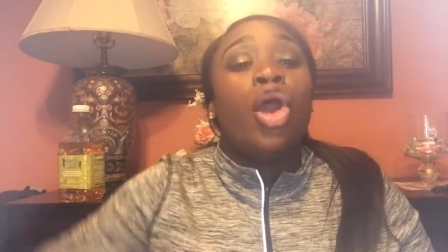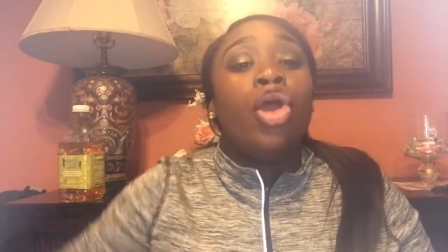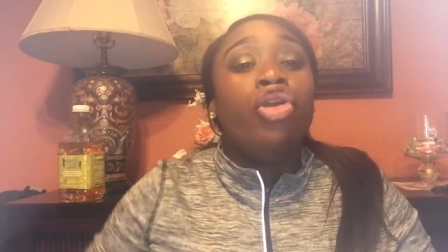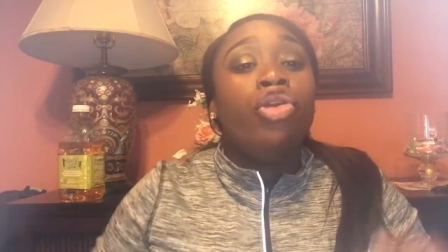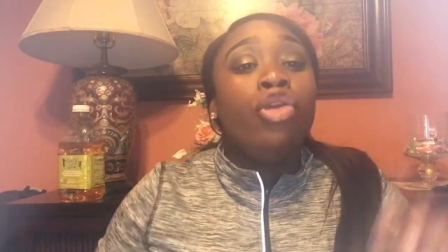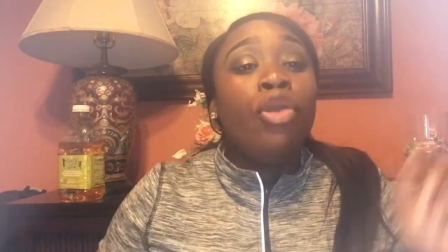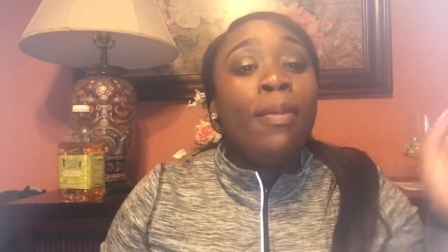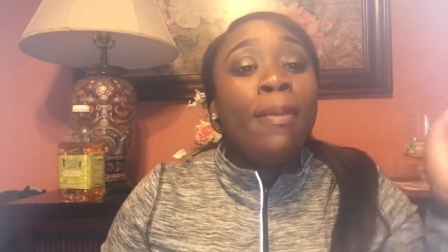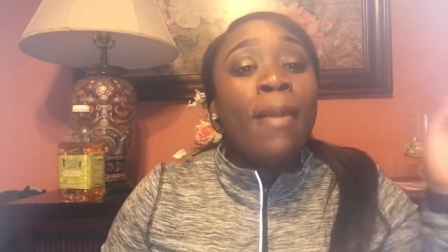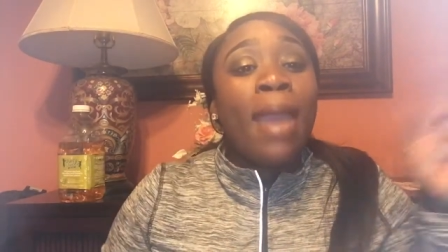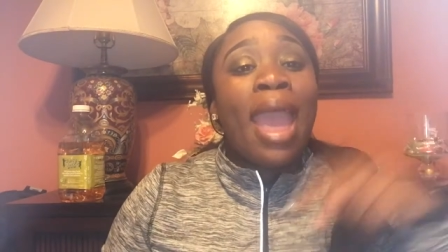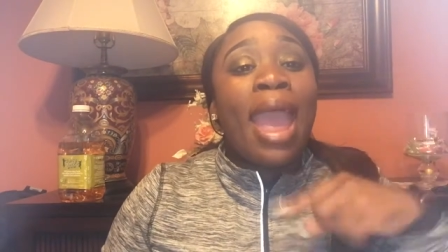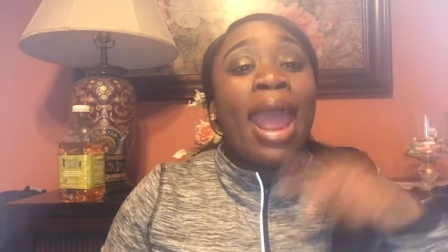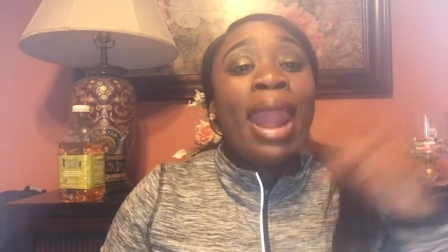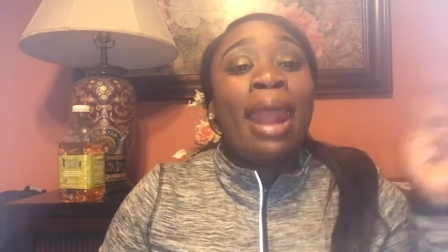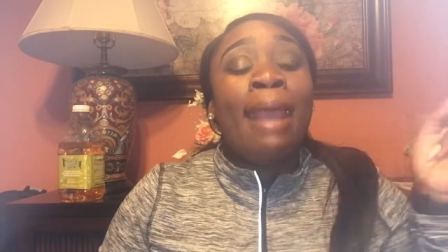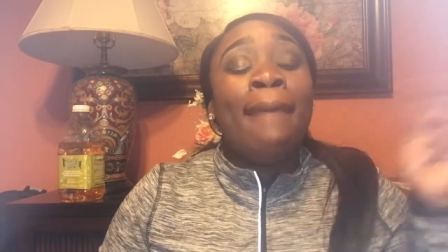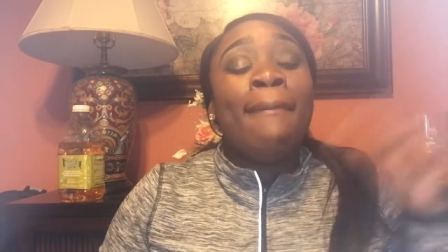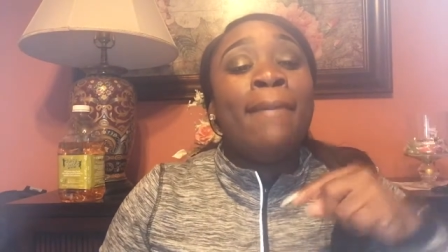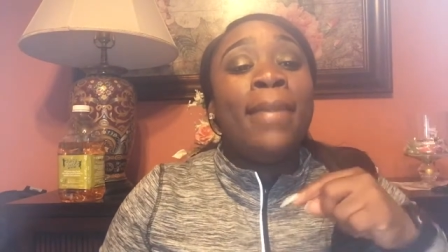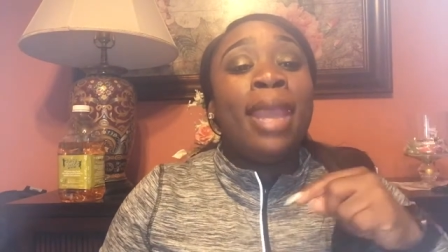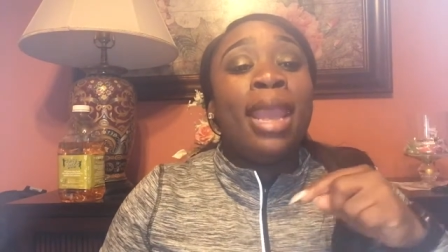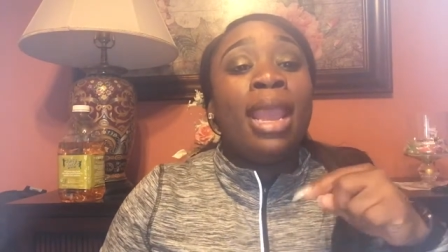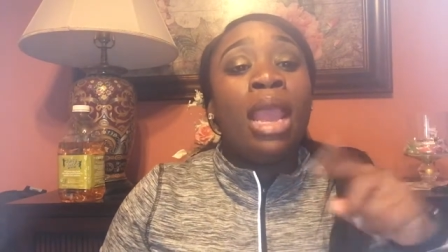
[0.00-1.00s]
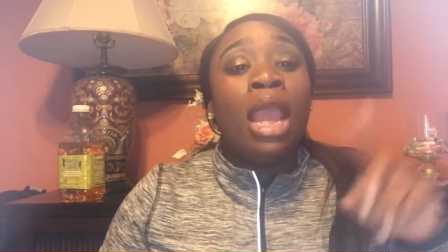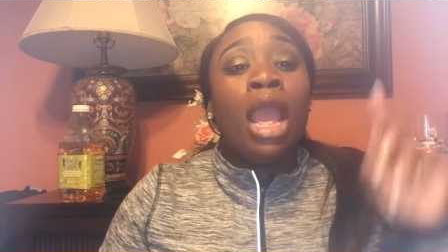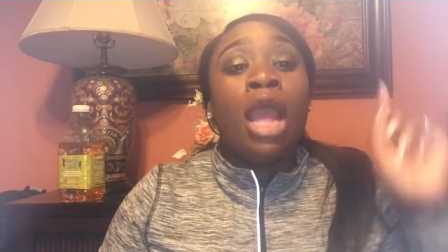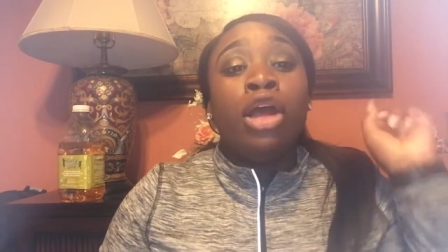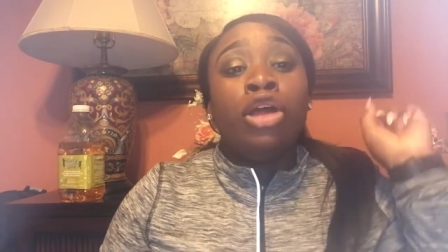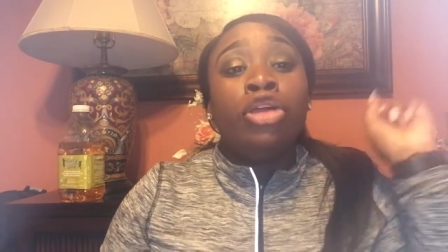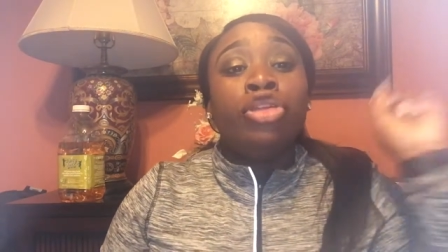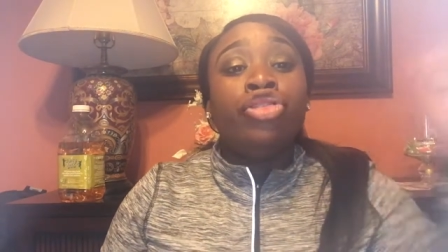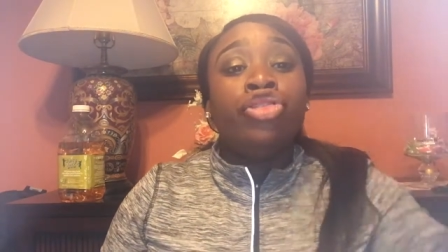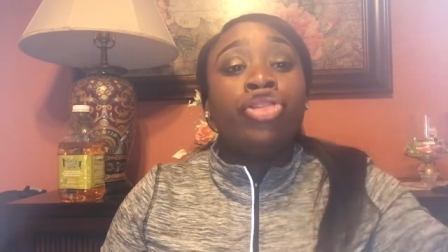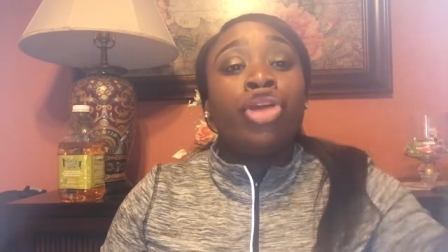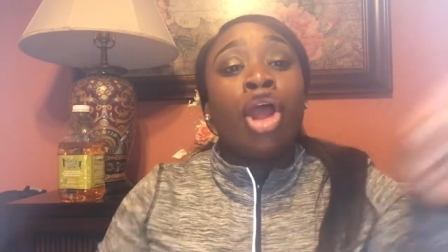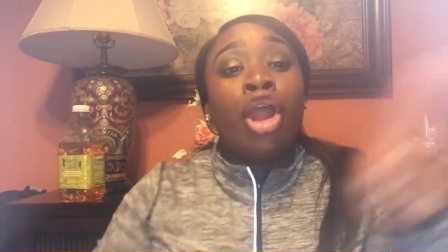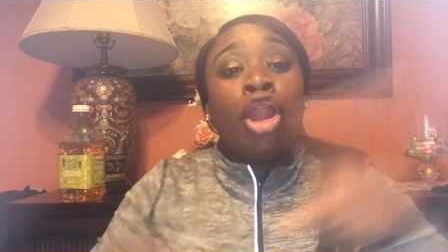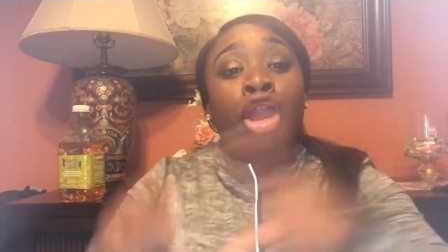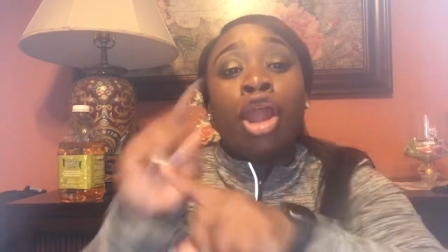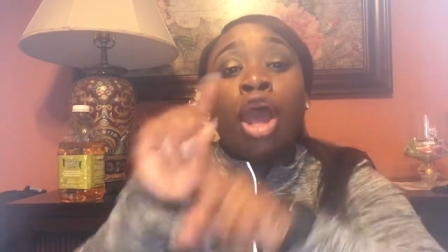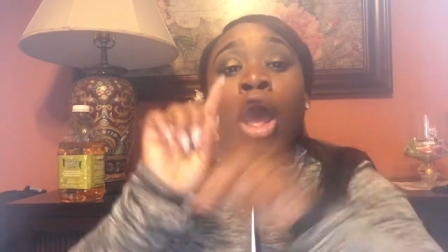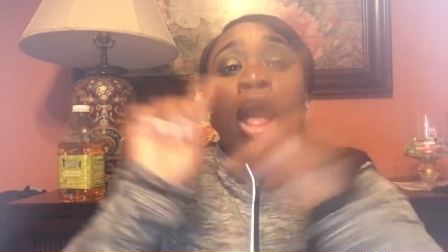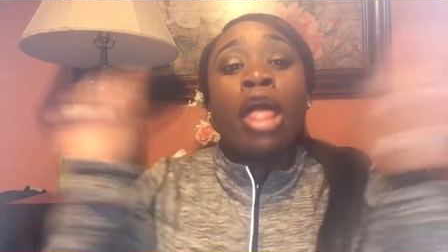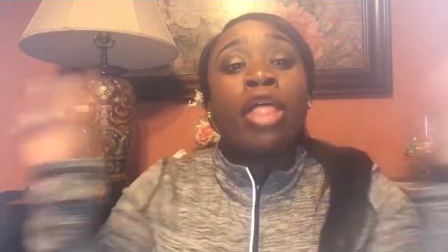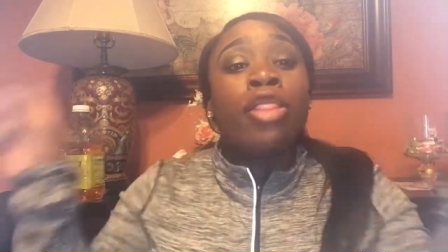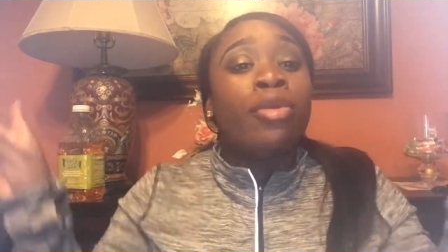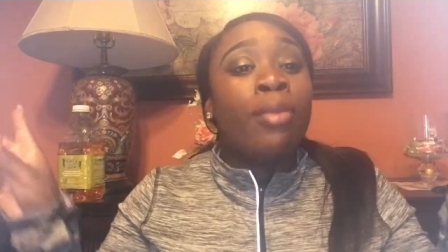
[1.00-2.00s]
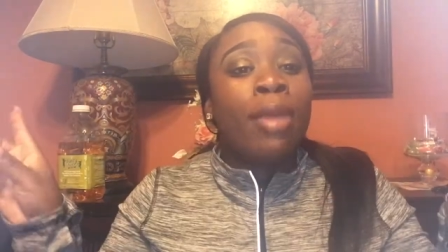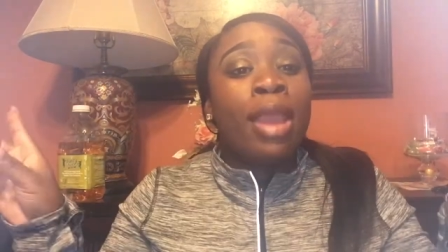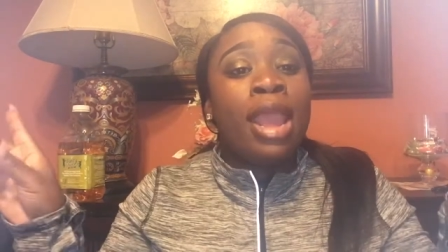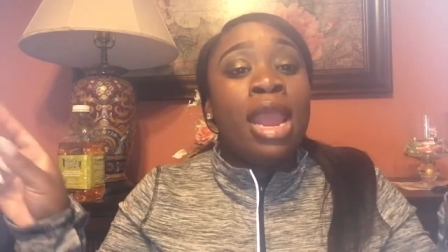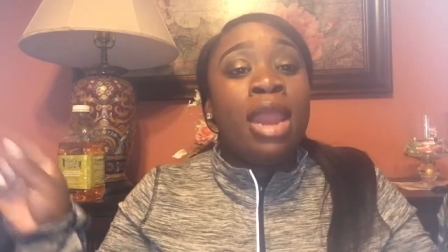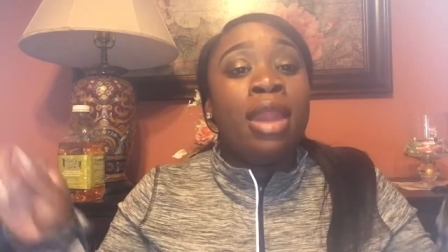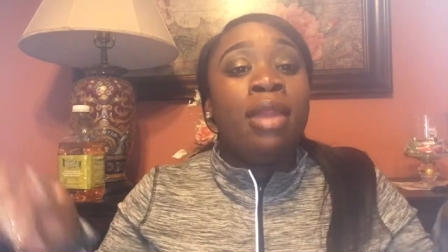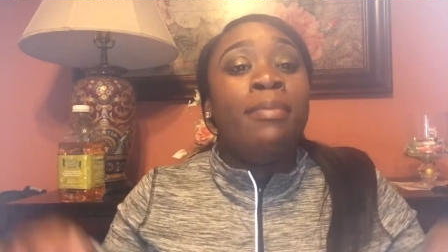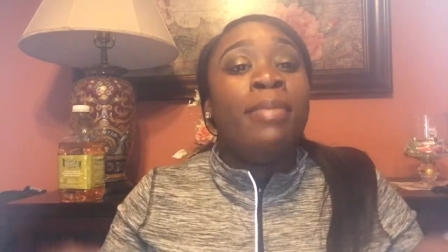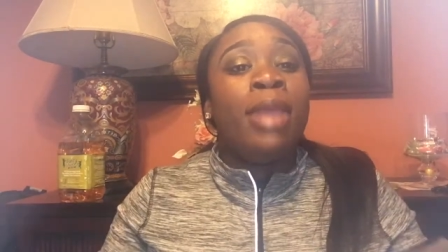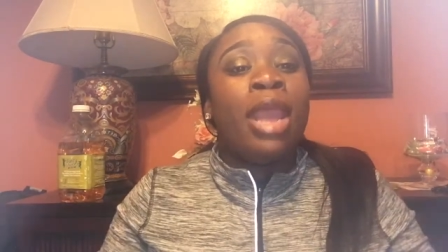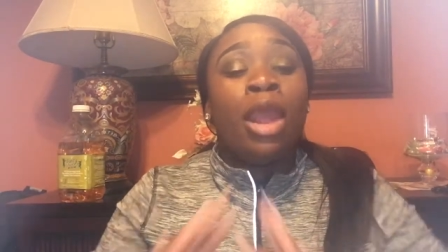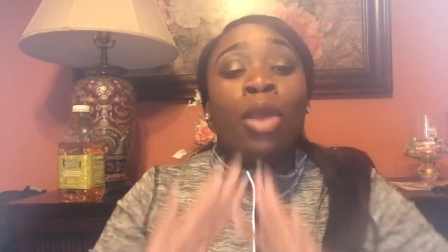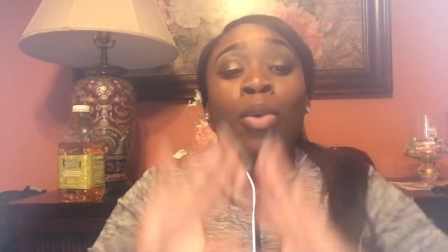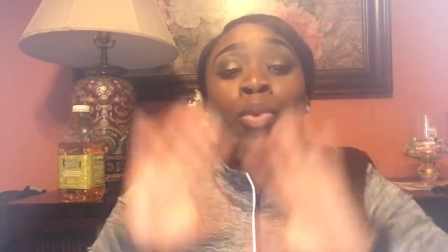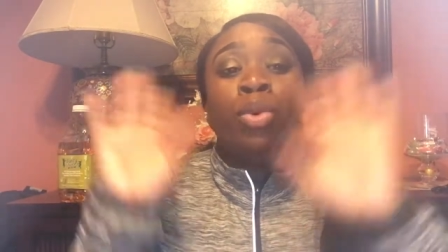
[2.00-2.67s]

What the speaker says: You mad at me, turn the other way in the bed.